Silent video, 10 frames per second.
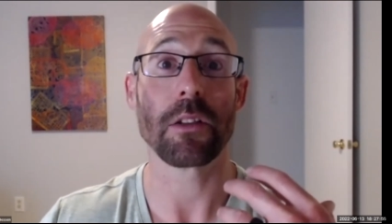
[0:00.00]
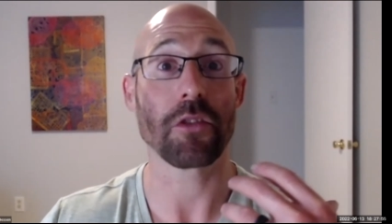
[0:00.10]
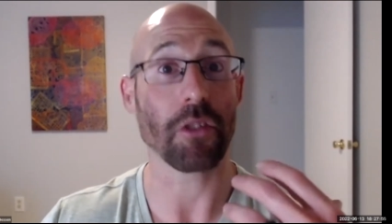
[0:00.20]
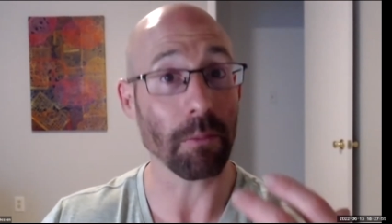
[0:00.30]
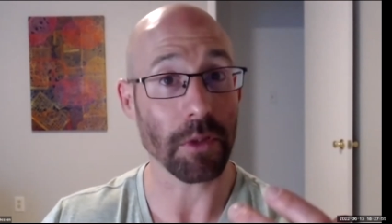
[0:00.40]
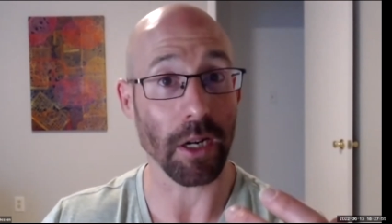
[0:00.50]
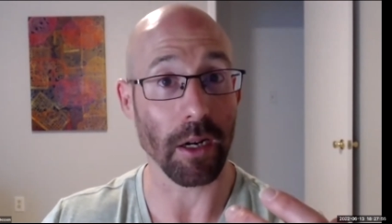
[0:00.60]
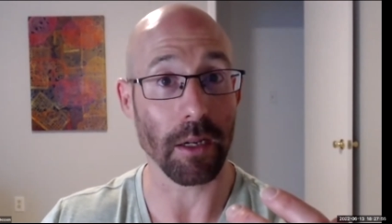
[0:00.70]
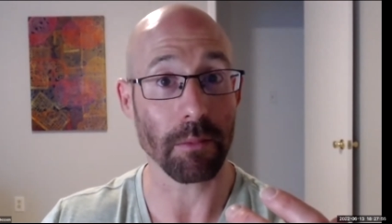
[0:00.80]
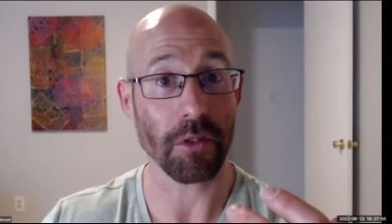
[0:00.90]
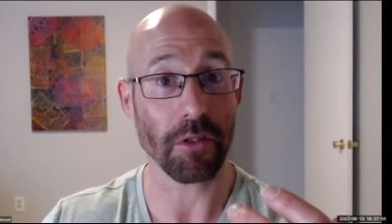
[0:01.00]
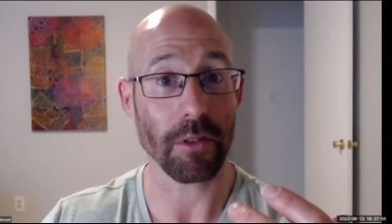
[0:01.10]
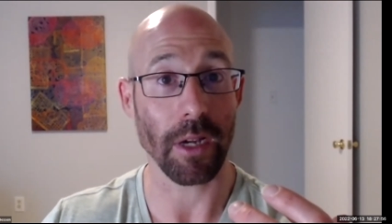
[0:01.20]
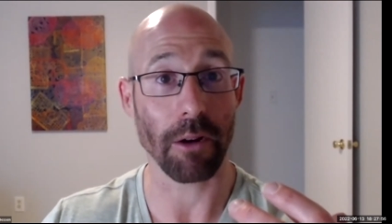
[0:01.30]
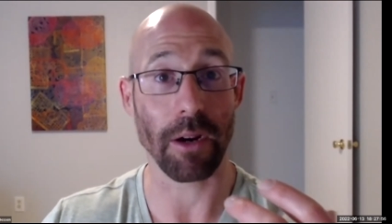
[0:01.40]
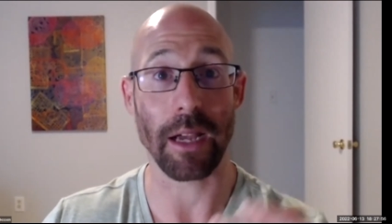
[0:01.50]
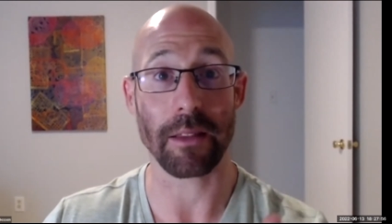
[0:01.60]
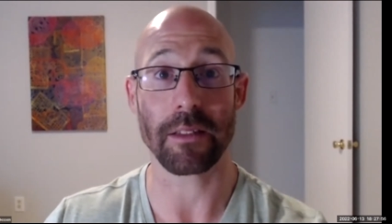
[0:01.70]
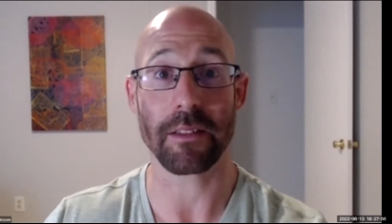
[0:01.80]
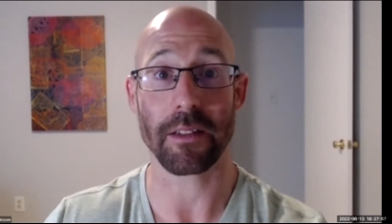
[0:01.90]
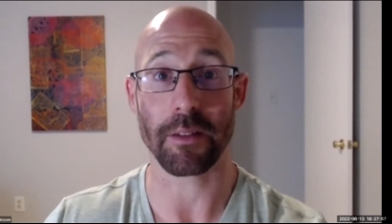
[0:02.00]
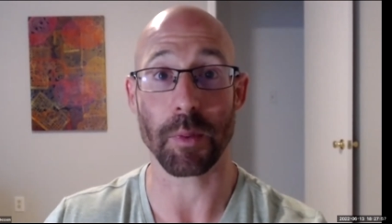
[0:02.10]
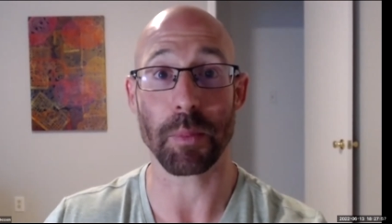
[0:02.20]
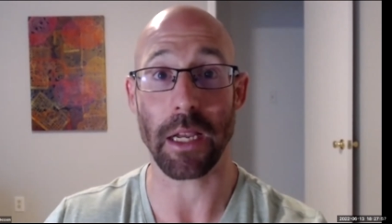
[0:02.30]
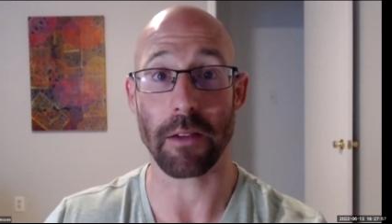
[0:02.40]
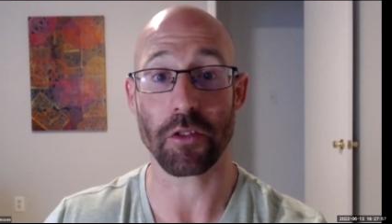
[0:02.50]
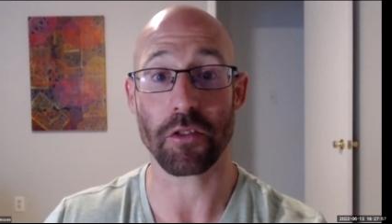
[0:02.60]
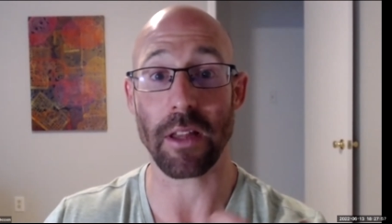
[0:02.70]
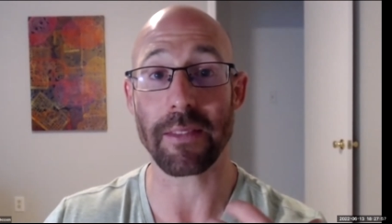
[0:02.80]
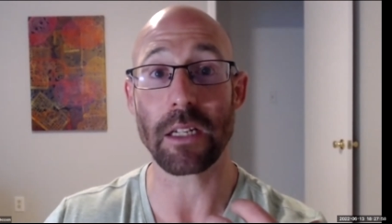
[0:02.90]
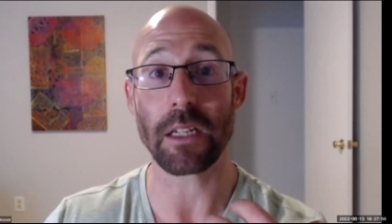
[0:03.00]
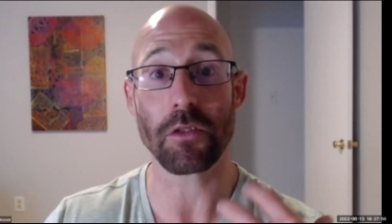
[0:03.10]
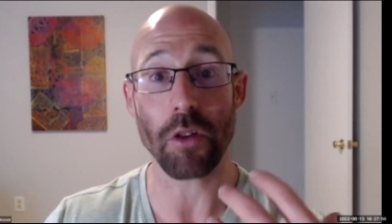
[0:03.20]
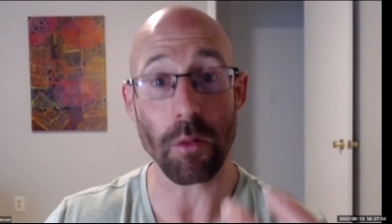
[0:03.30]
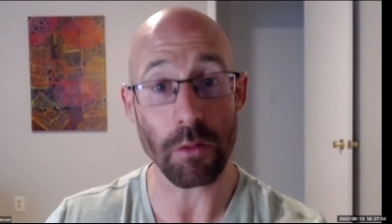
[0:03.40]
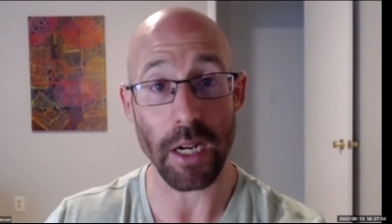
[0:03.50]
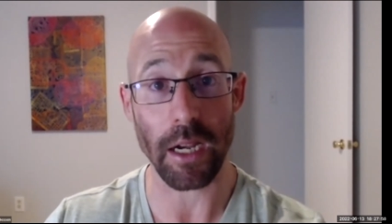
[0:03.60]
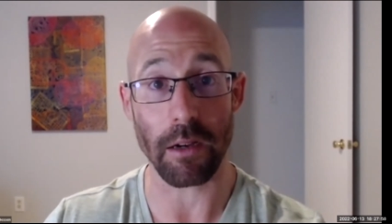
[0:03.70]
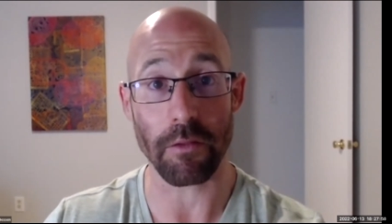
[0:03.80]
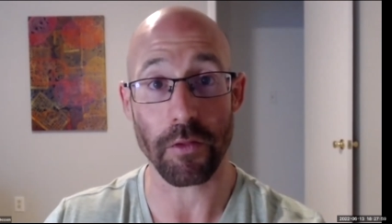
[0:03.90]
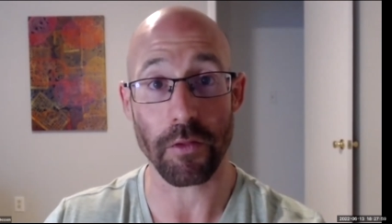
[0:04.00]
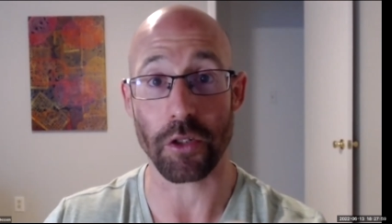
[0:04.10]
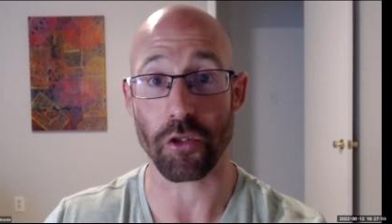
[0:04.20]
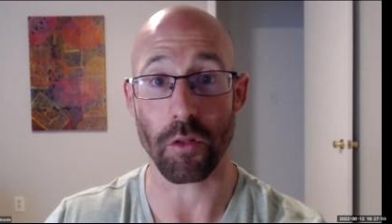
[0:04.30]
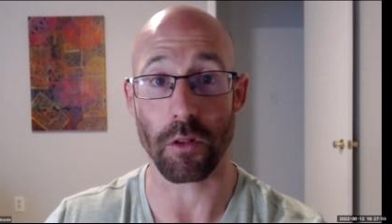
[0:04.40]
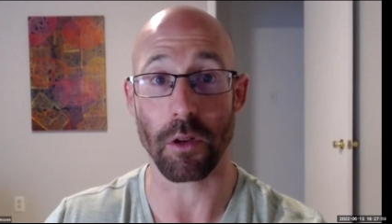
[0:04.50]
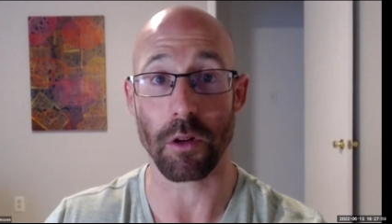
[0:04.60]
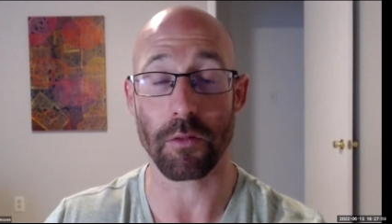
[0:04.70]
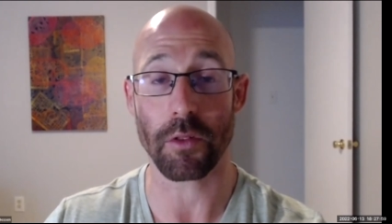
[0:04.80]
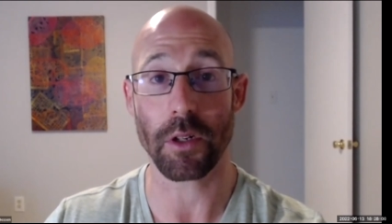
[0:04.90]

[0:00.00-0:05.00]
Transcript: Sometimes our athletes exhibit behaviors that they don't have control over.